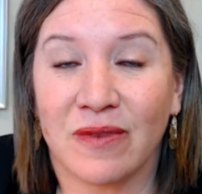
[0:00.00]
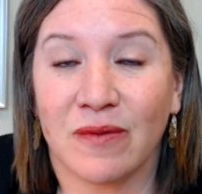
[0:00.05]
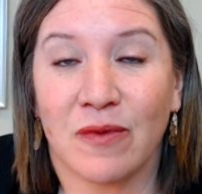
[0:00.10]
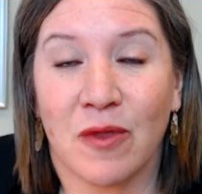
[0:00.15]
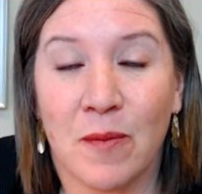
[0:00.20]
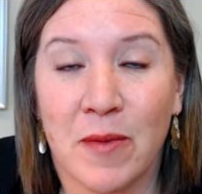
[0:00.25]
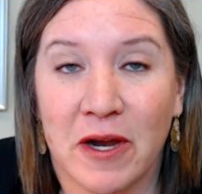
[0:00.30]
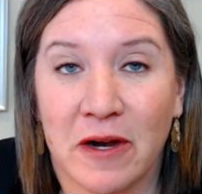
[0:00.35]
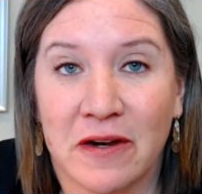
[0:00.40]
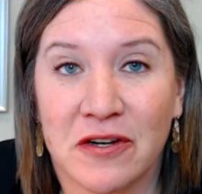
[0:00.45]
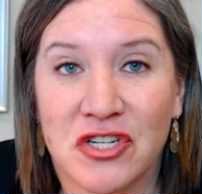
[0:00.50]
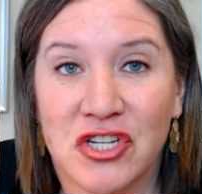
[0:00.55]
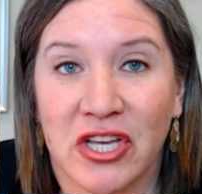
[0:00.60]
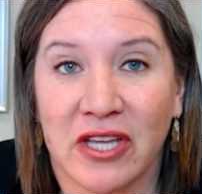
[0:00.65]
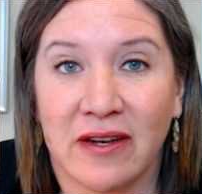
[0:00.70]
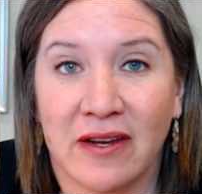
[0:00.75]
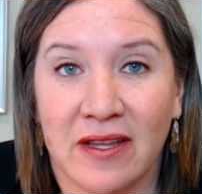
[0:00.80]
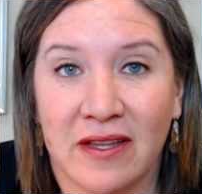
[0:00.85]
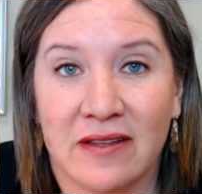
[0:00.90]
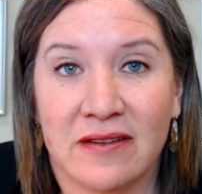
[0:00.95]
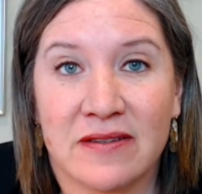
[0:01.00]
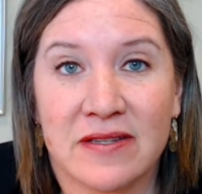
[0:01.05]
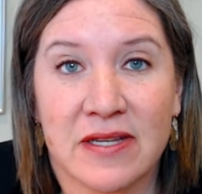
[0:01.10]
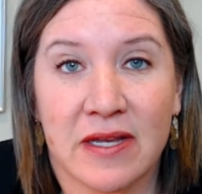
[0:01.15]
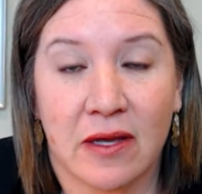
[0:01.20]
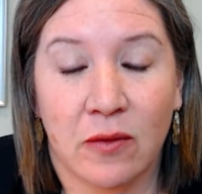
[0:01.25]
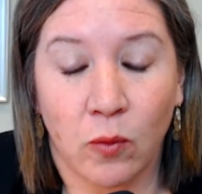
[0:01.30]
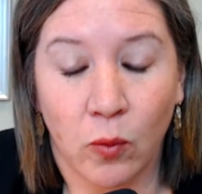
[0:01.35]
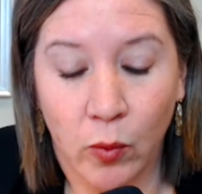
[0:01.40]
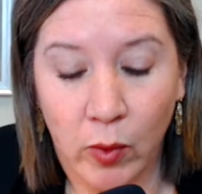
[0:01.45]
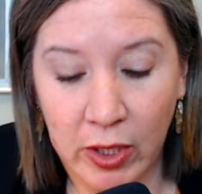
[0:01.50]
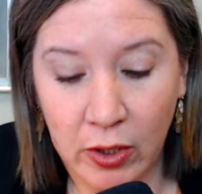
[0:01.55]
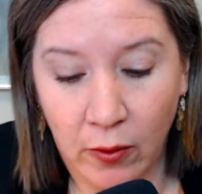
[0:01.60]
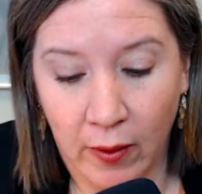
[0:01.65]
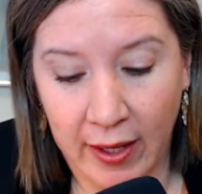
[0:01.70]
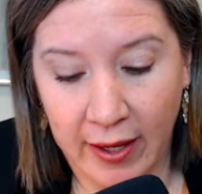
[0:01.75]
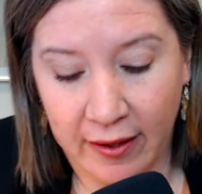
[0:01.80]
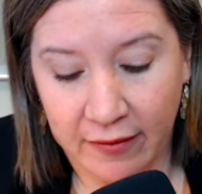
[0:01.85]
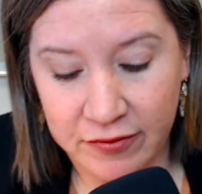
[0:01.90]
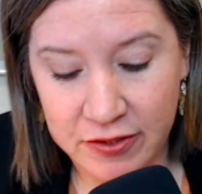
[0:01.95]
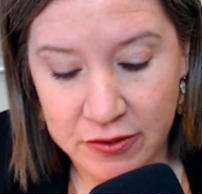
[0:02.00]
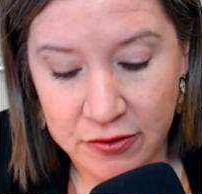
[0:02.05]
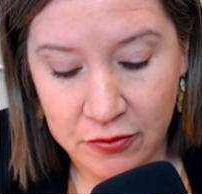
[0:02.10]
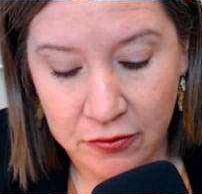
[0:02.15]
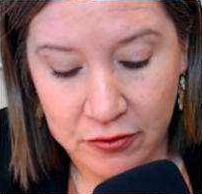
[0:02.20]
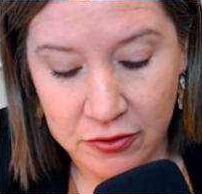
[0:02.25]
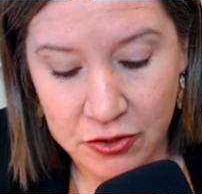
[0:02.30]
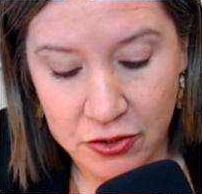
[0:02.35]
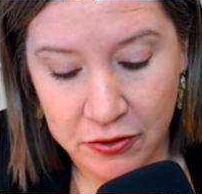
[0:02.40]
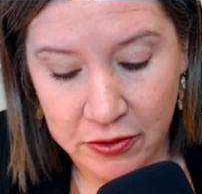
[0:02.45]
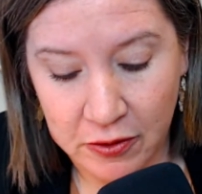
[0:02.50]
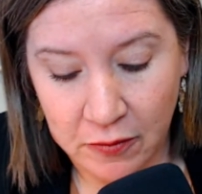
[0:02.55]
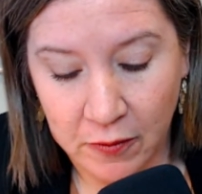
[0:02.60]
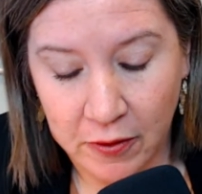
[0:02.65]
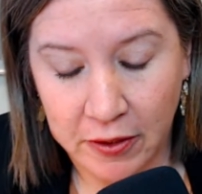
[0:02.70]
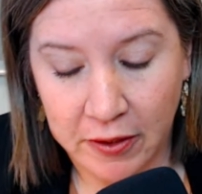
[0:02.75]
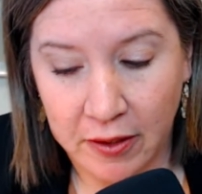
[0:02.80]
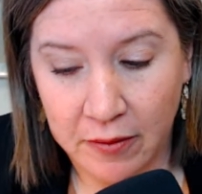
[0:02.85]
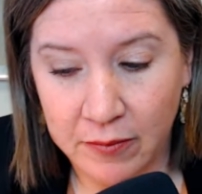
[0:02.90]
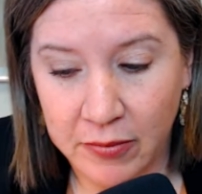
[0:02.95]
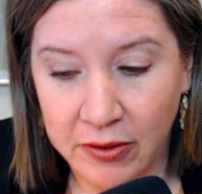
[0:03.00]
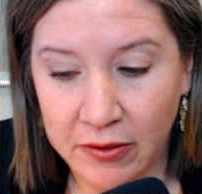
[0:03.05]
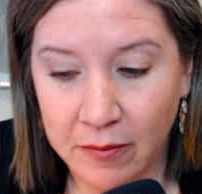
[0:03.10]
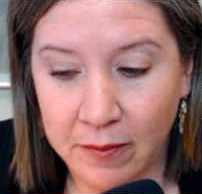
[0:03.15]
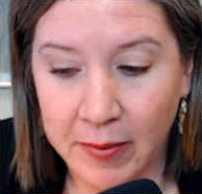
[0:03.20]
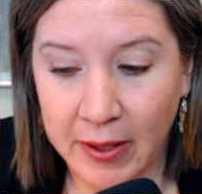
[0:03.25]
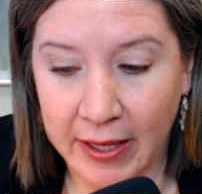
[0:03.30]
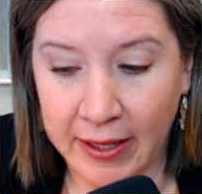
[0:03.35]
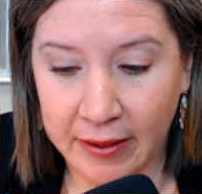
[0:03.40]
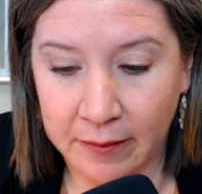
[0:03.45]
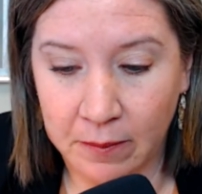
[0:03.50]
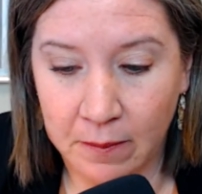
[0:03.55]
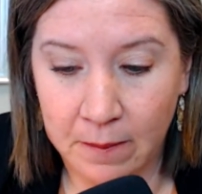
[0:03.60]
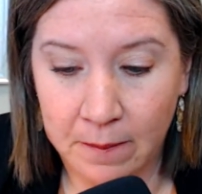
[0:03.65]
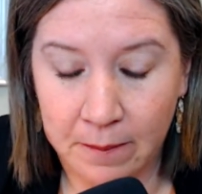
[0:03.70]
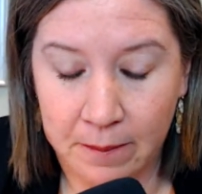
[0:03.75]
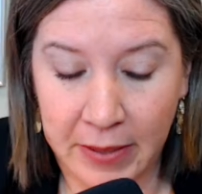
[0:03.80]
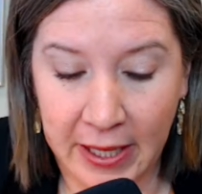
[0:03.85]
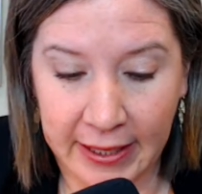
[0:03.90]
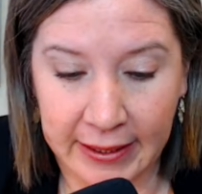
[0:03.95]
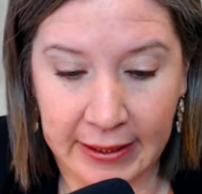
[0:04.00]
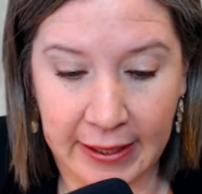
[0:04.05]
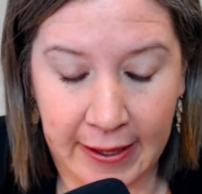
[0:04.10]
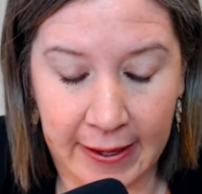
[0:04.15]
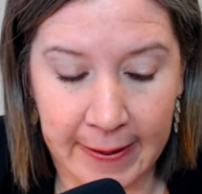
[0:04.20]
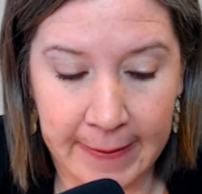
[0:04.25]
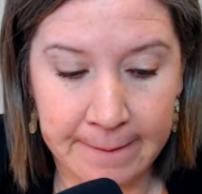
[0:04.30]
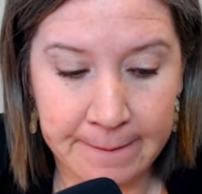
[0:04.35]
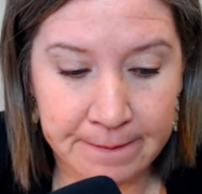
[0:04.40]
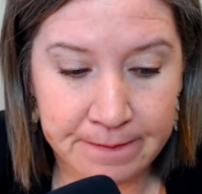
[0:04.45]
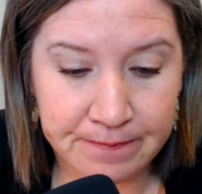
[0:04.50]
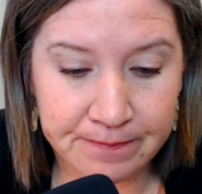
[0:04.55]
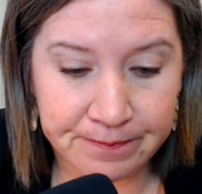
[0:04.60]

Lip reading: the marriage can end and we don't have to do the dirty work and be the bad guy.